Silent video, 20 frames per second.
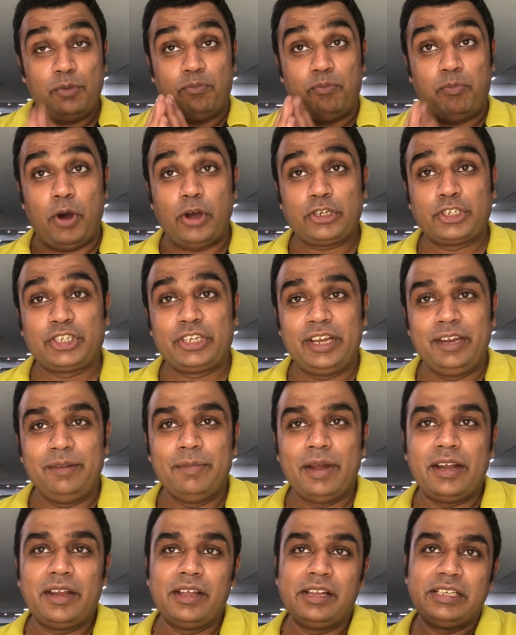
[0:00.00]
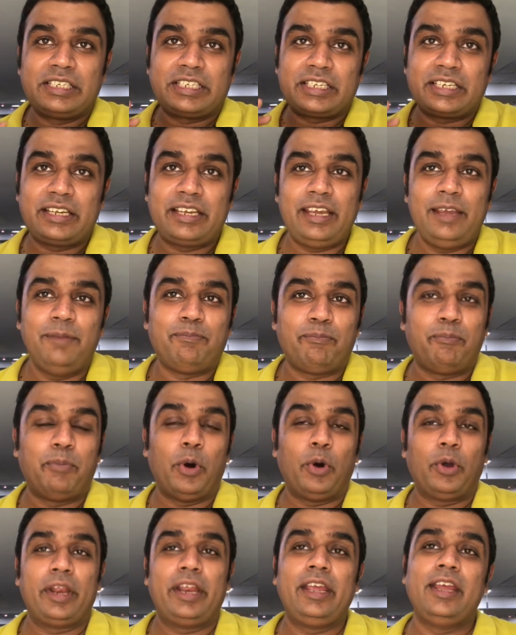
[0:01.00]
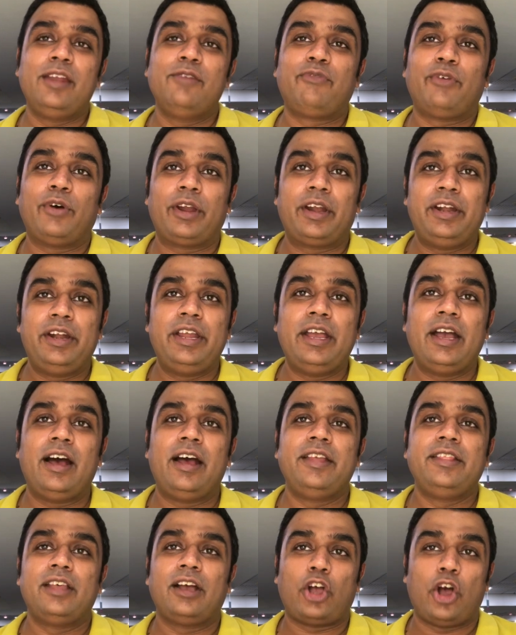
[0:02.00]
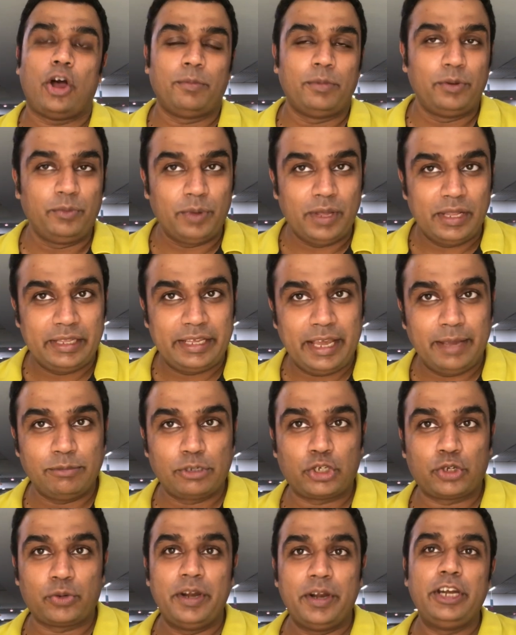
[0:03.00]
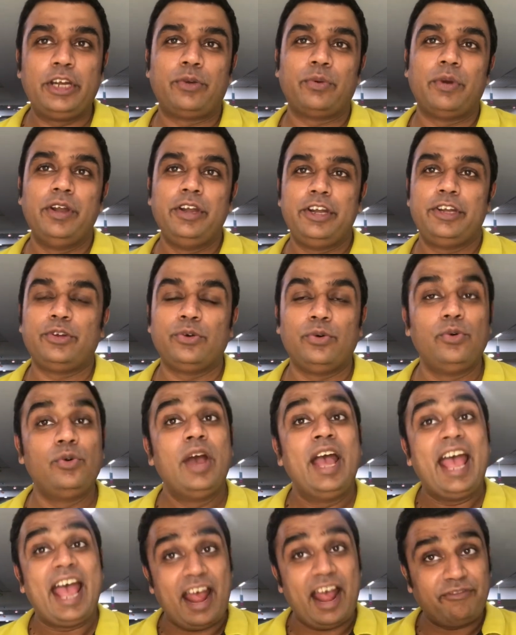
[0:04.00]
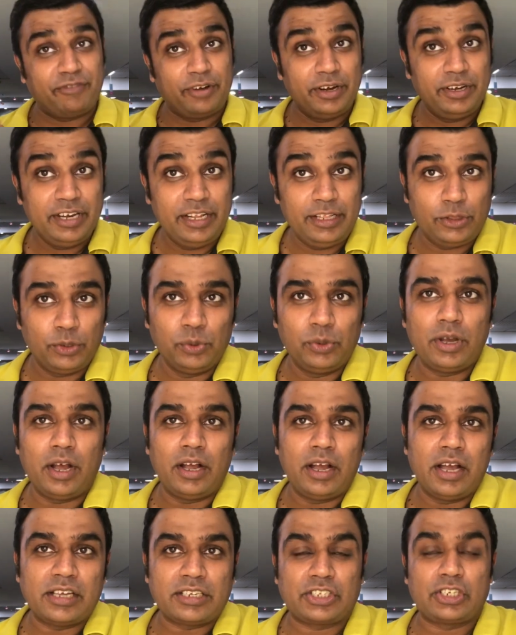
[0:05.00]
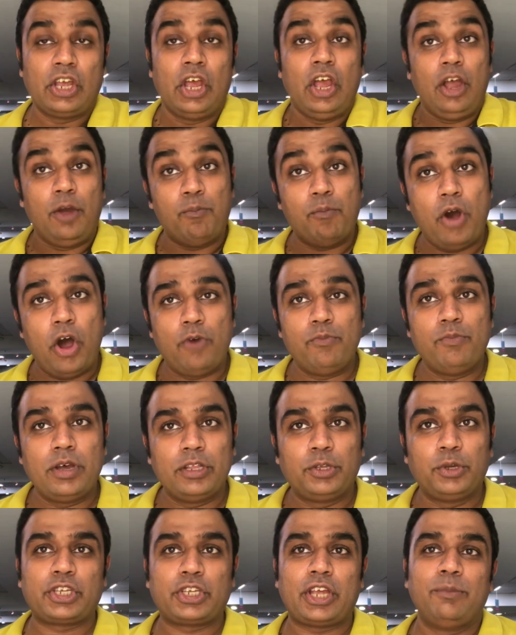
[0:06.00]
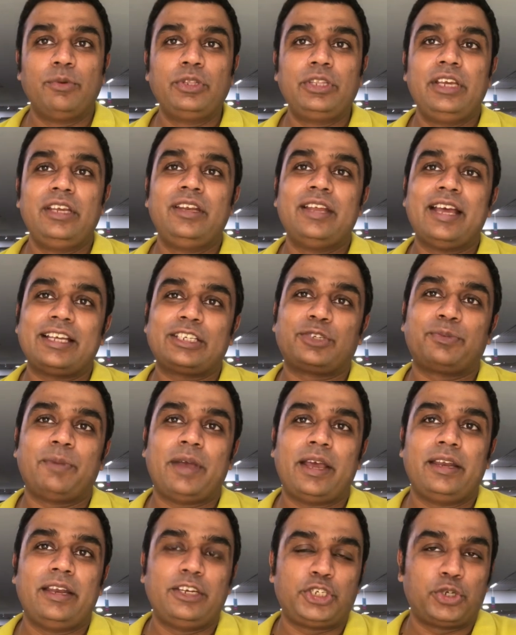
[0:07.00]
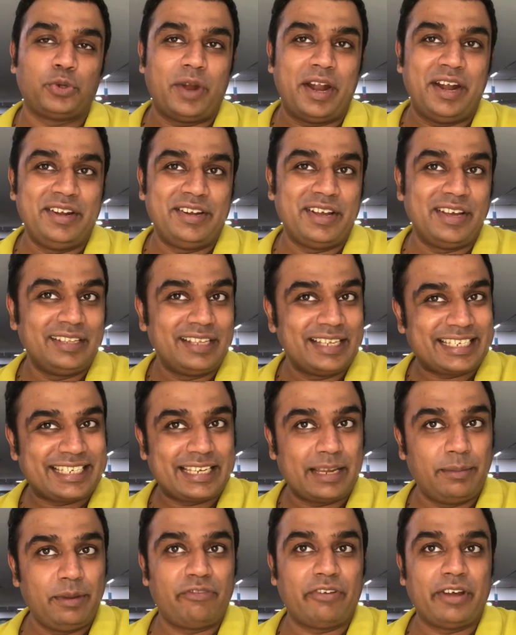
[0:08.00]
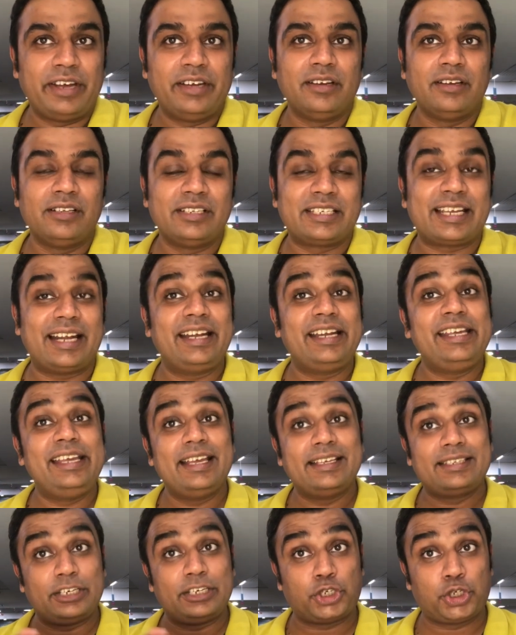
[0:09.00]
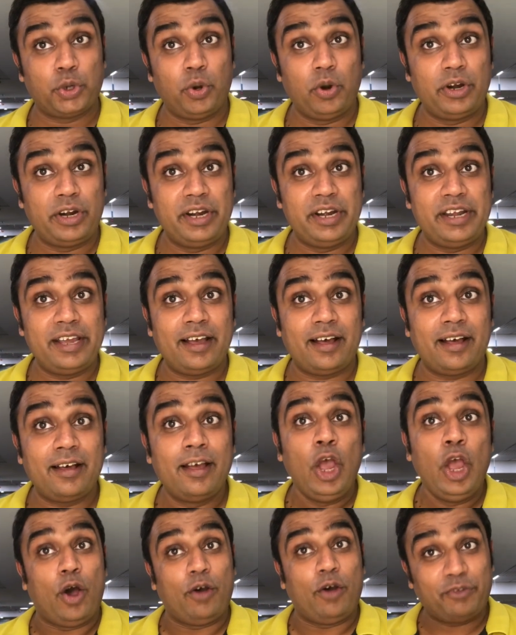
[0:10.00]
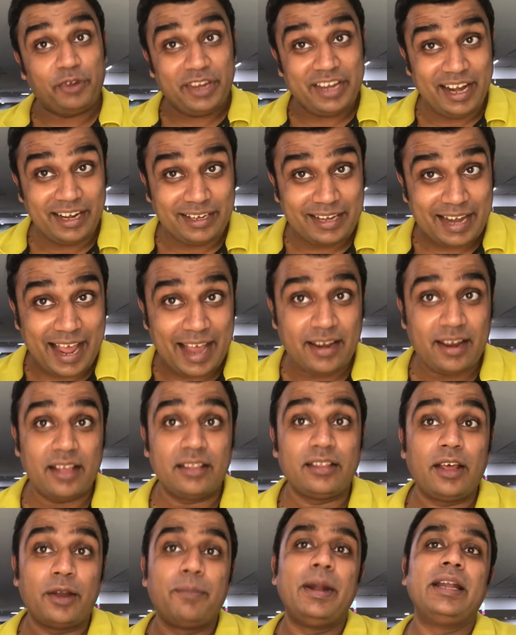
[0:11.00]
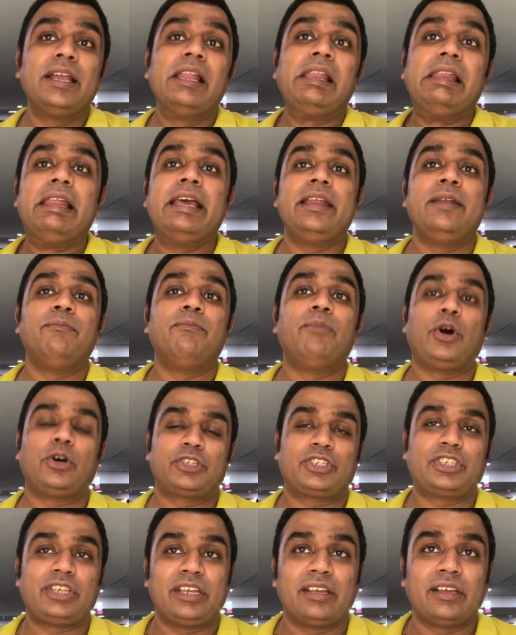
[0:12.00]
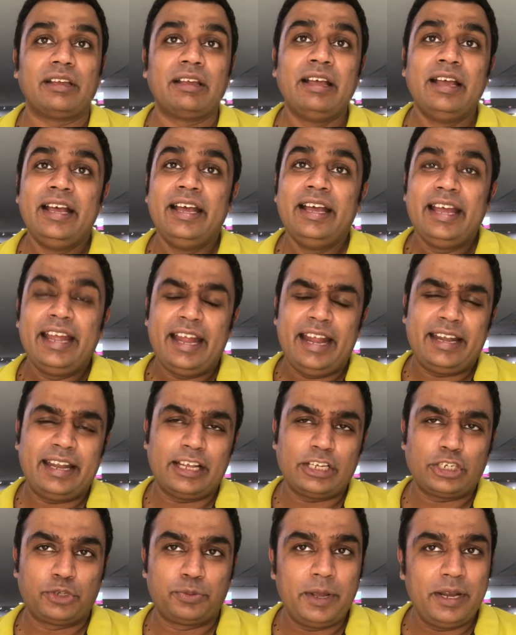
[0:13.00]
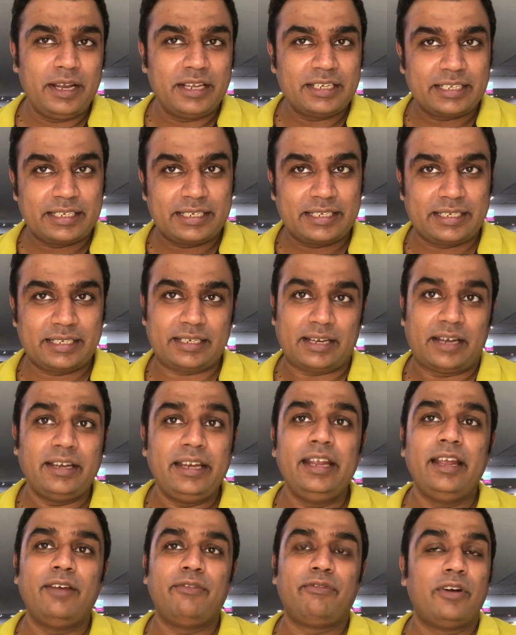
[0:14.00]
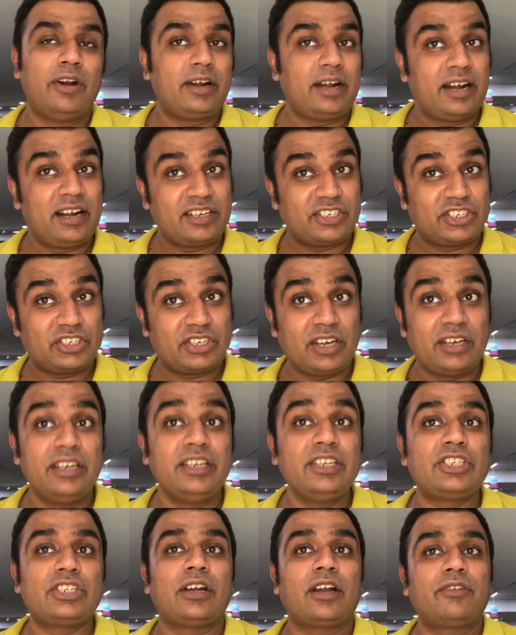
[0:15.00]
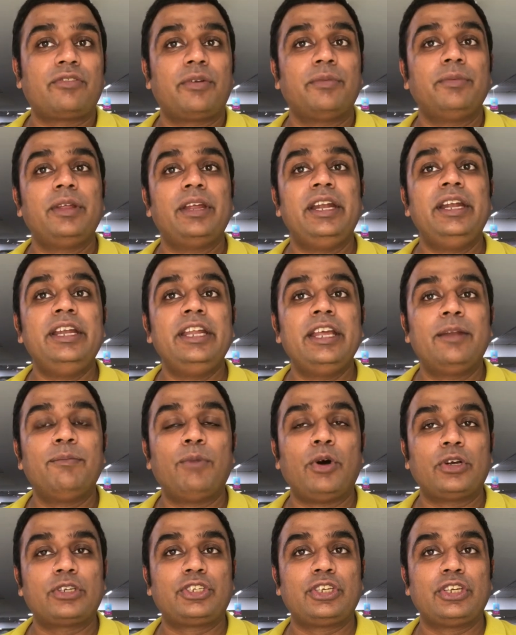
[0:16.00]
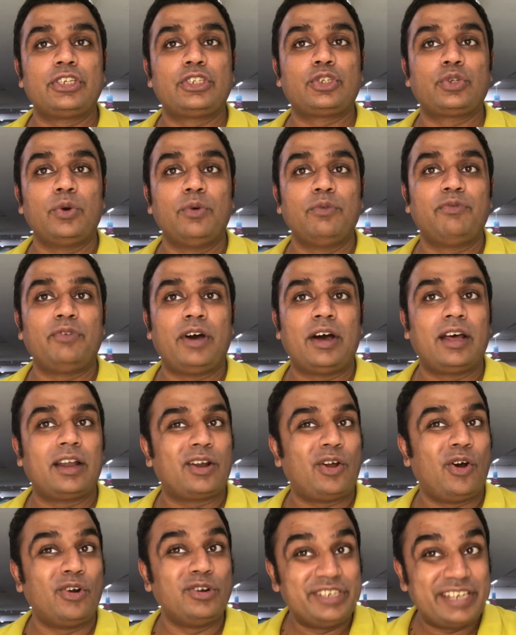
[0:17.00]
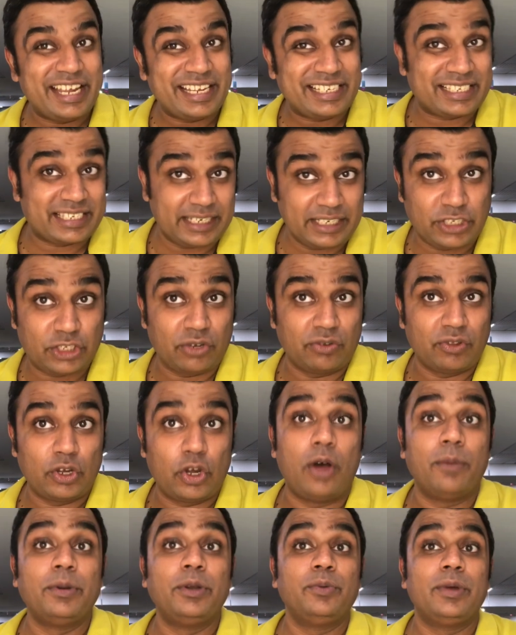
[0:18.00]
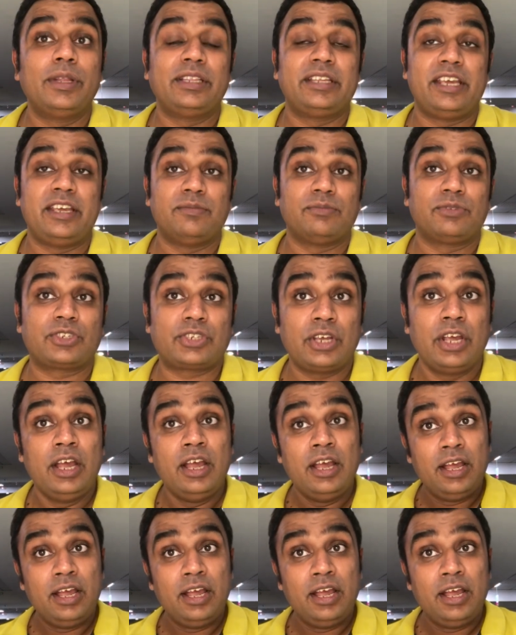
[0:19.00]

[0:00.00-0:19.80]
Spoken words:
Boxing medals keep pouring in for India in the Commonwealth Games 2022. After Neetu Gangas, Mohammad Hussamuddin has managed to enter the semi-finals and he has assured India of yet another medal in boxing. It has been a stunning effort and a stunning start from the Indian boxers so far on day 6 of the Commonwealth Games.